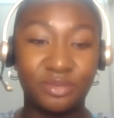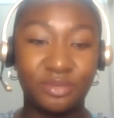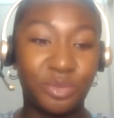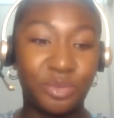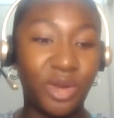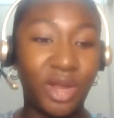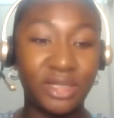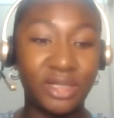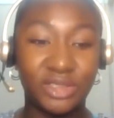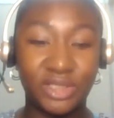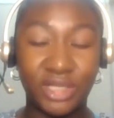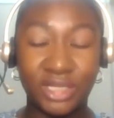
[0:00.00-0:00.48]

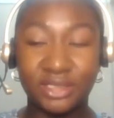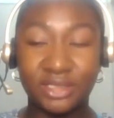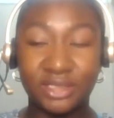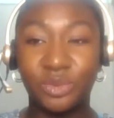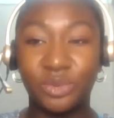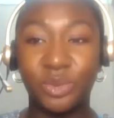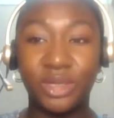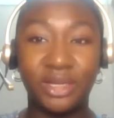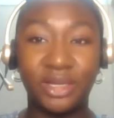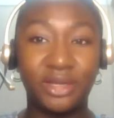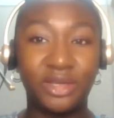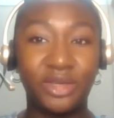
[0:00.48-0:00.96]
project,
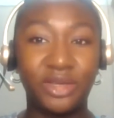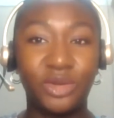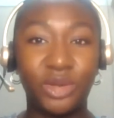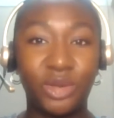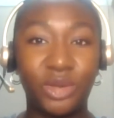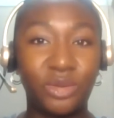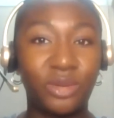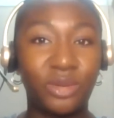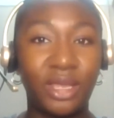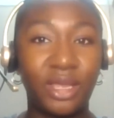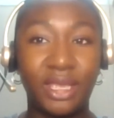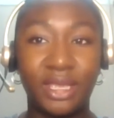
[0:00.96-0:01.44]
where, you
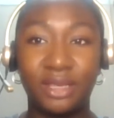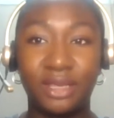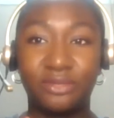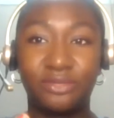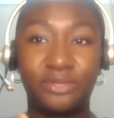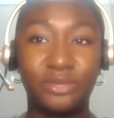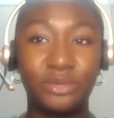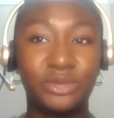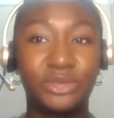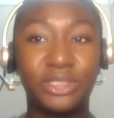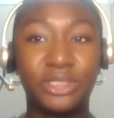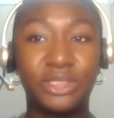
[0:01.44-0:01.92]
know,
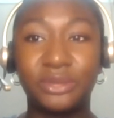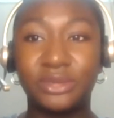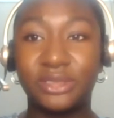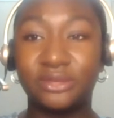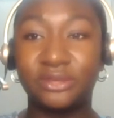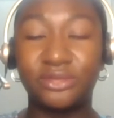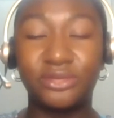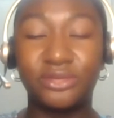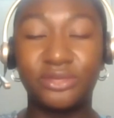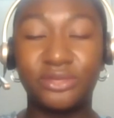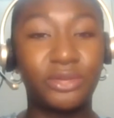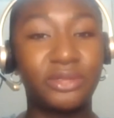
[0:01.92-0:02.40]
FoodShare was
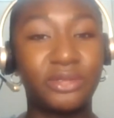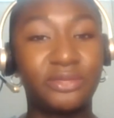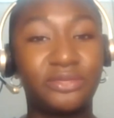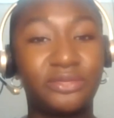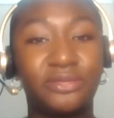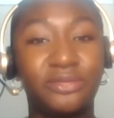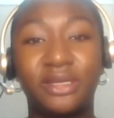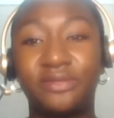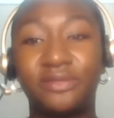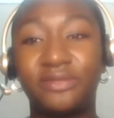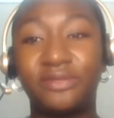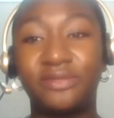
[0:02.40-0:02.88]
at the
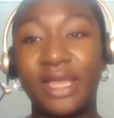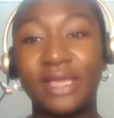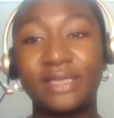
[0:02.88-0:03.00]
forefront of